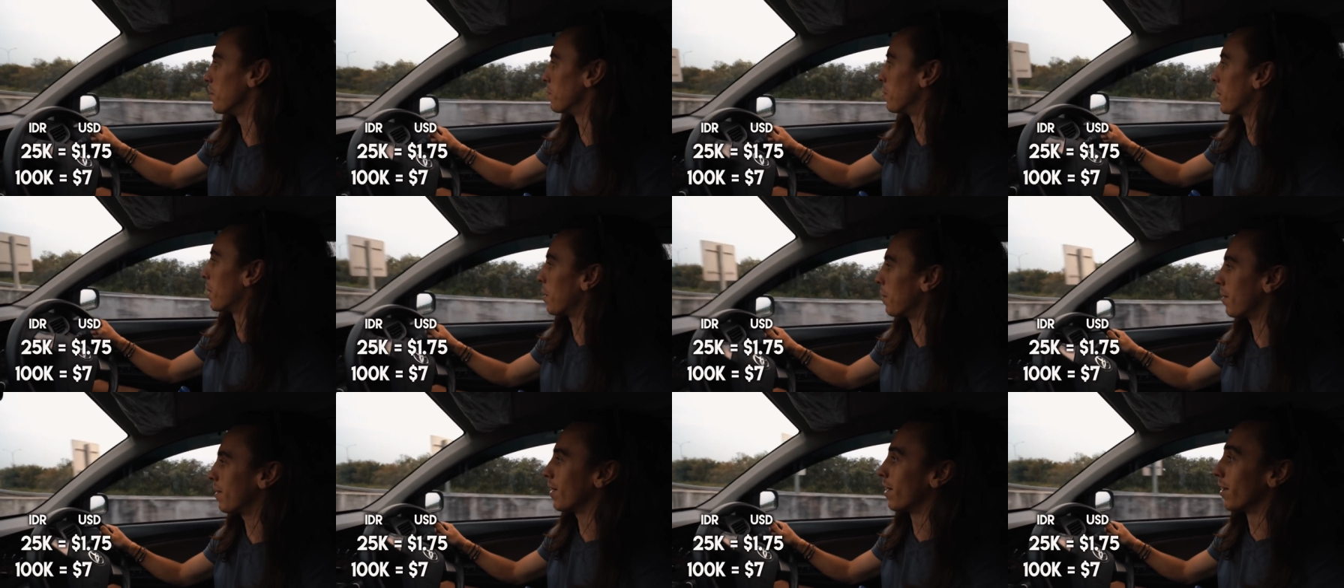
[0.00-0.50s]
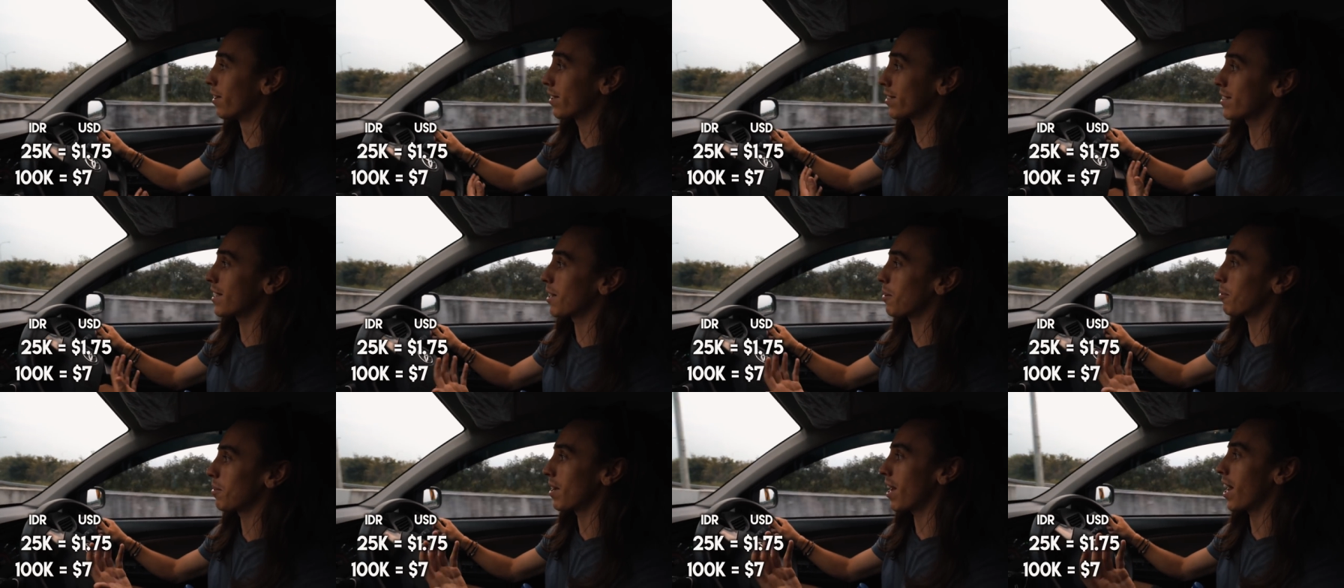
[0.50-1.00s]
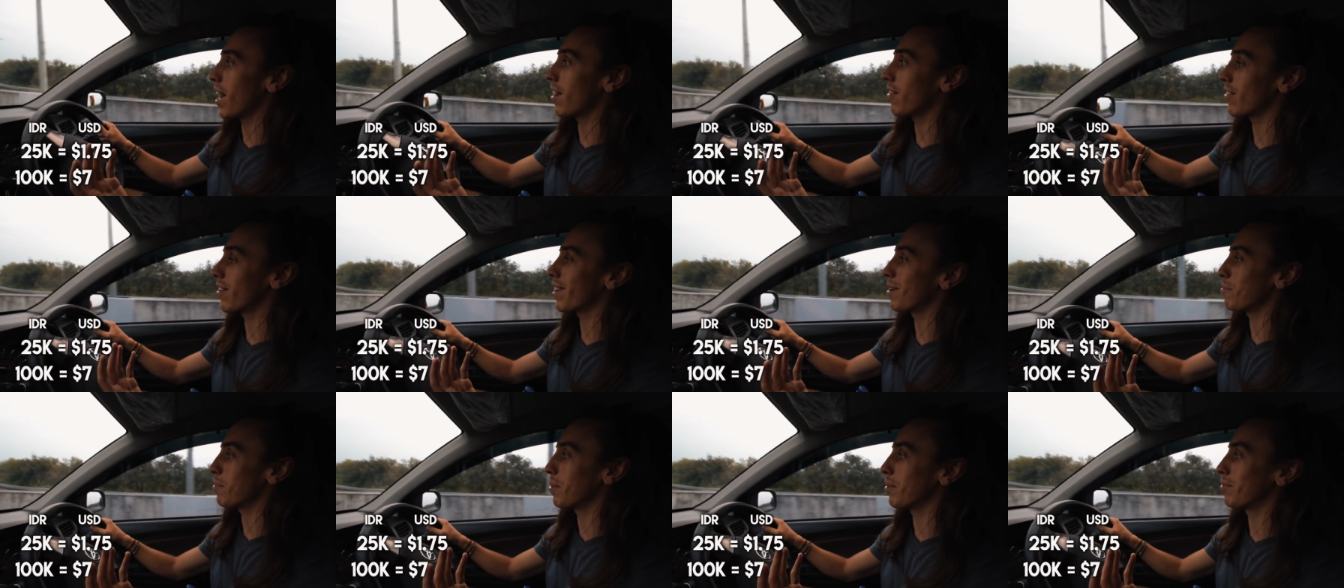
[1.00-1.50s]
But it looks like we're not even
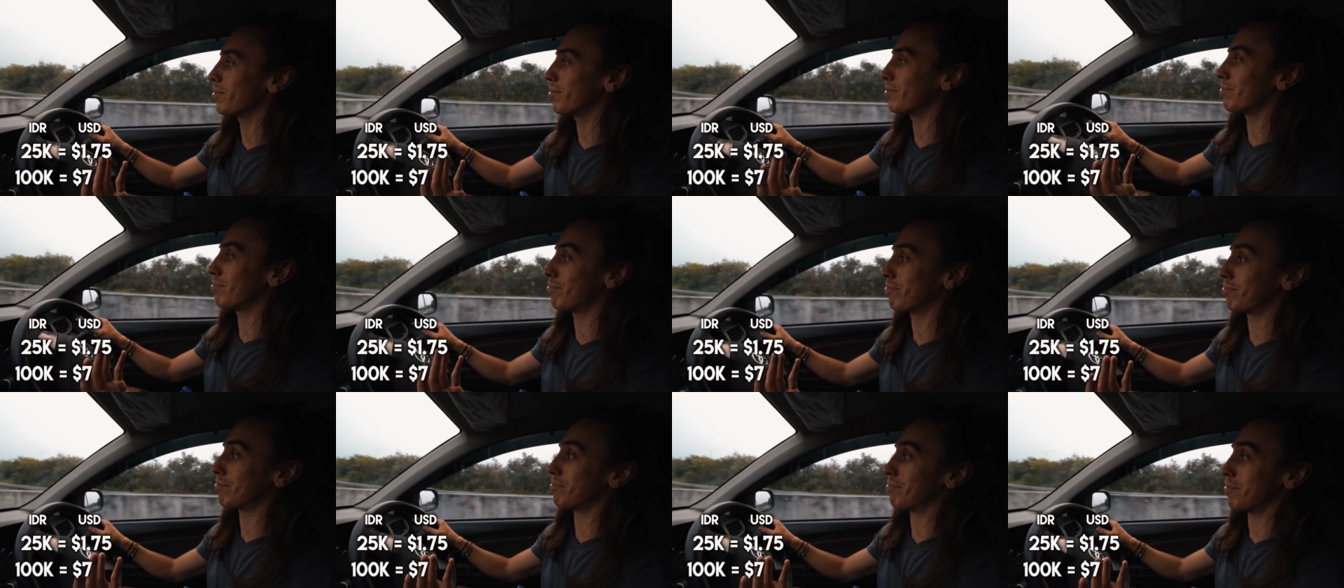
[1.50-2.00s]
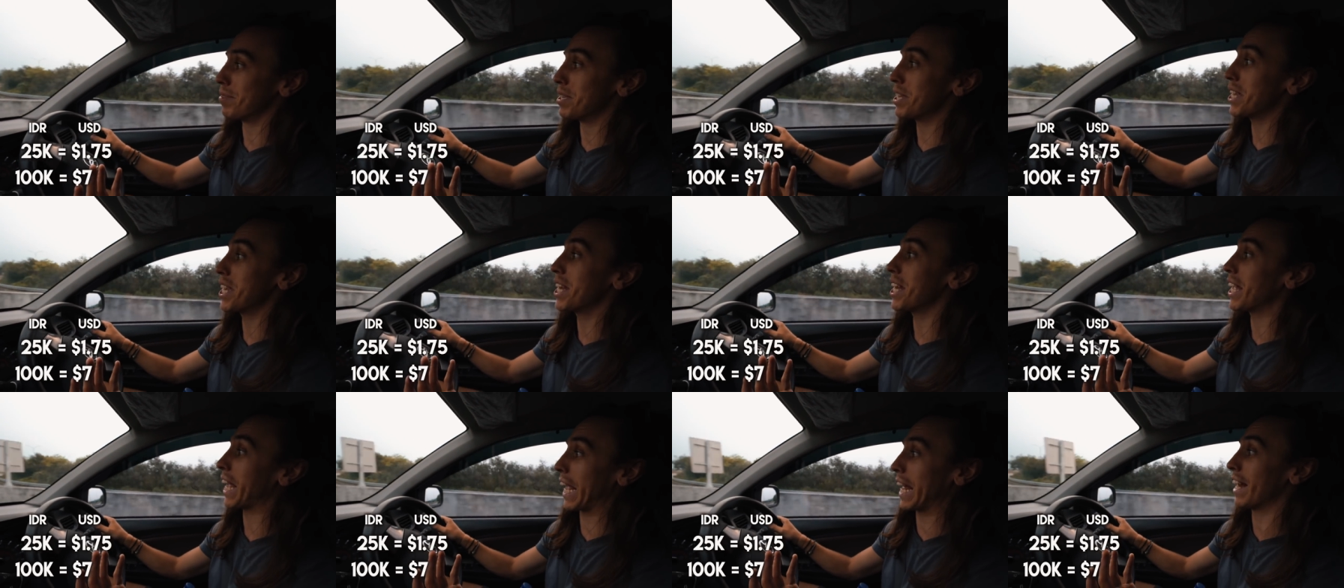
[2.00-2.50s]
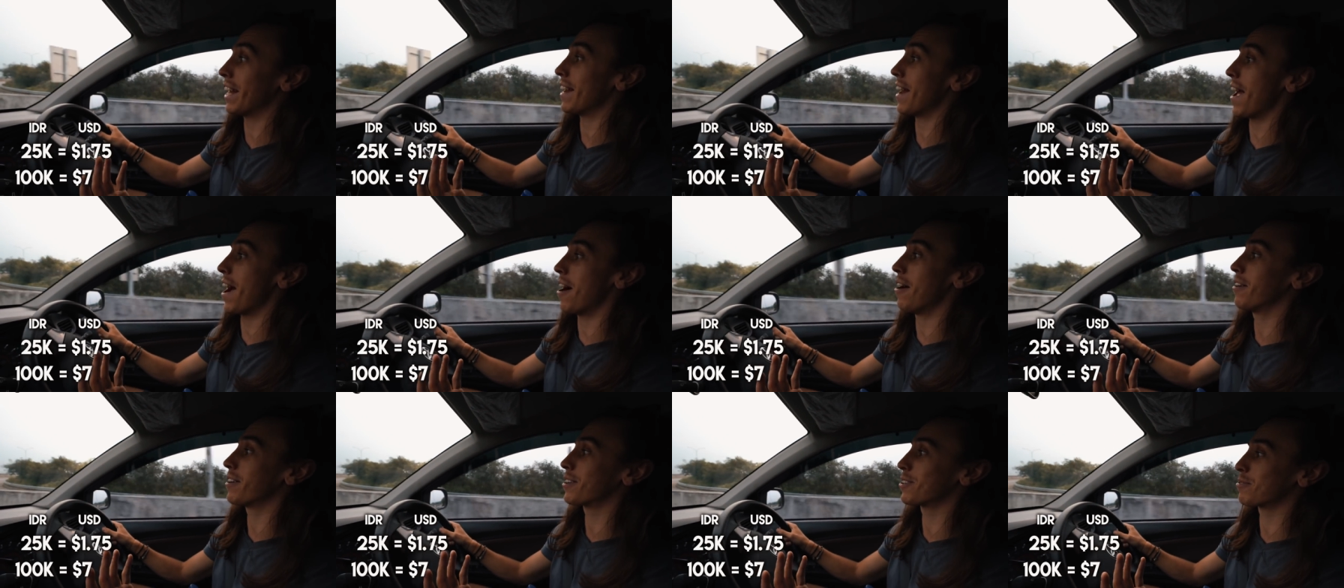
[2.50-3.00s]
gonna be needing it
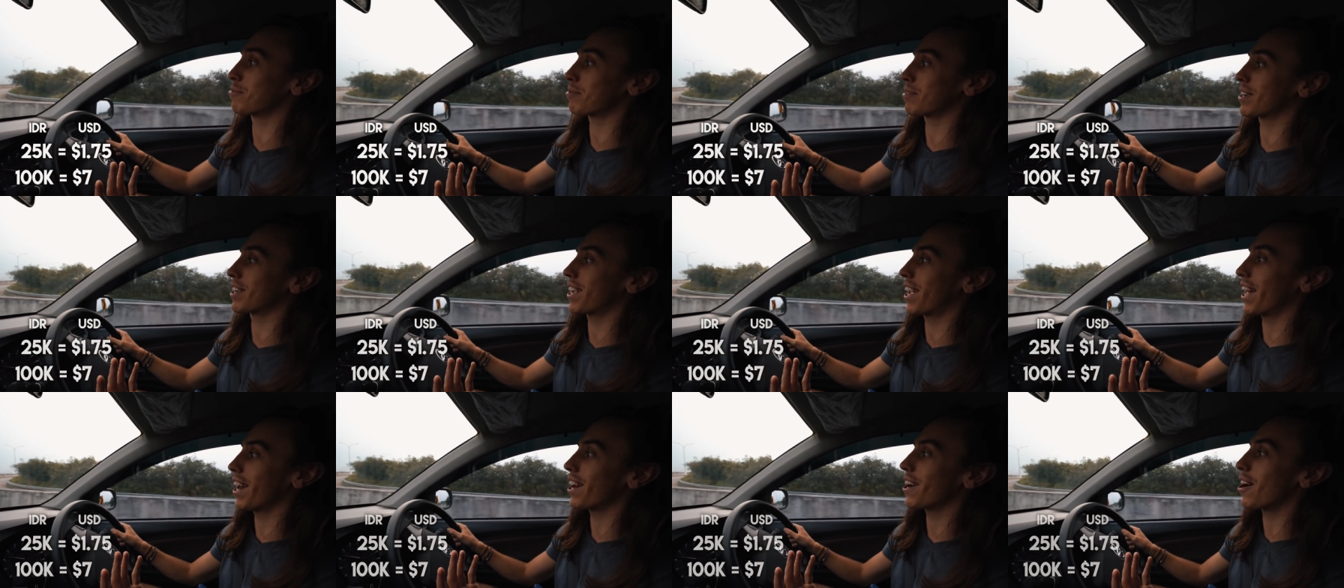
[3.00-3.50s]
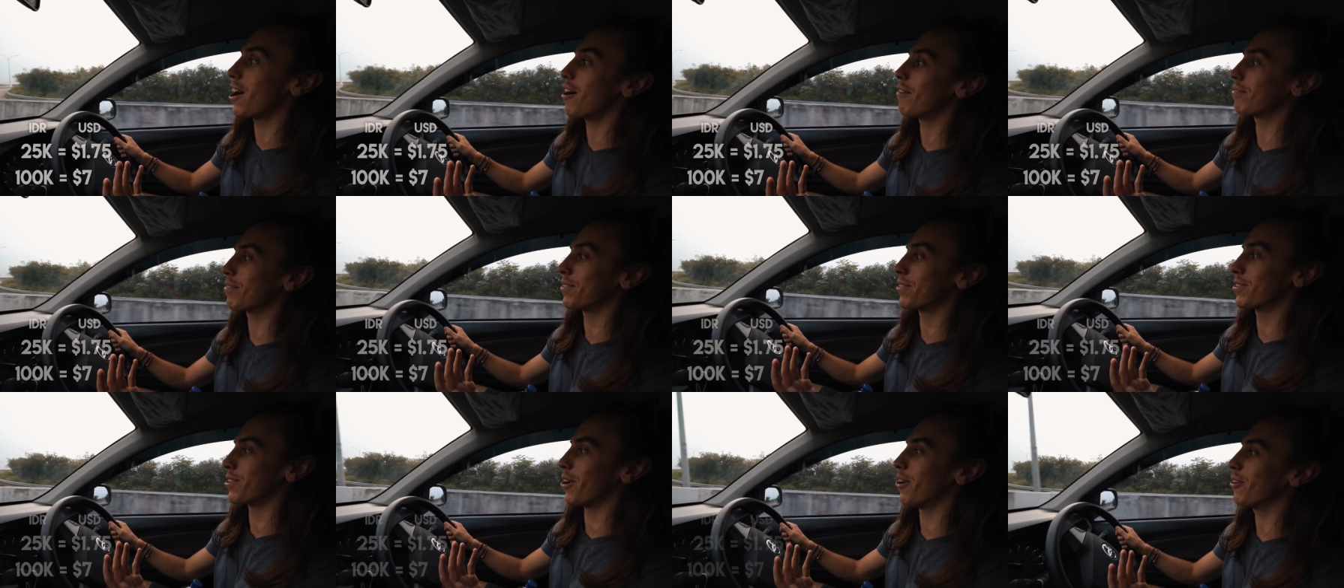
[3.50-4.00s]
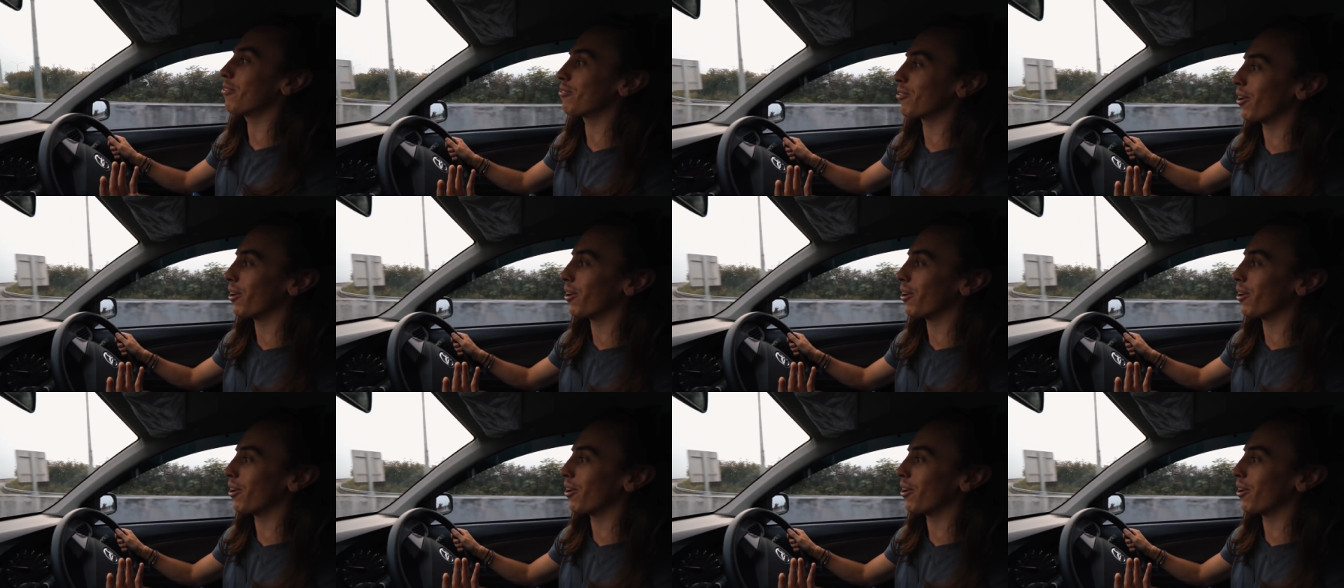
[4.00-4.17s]
now because we're getting off the toll